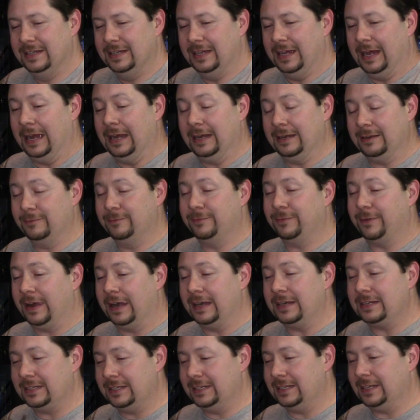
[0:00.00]
I had
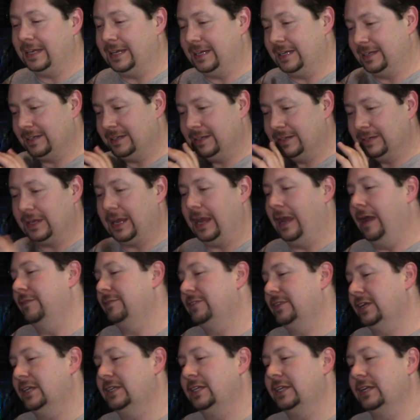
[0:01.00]
finally, like, okay,
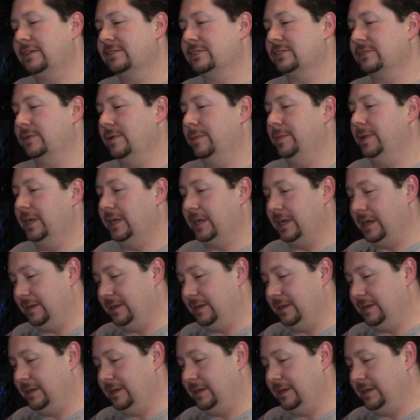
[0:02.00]
I've done enough swimming.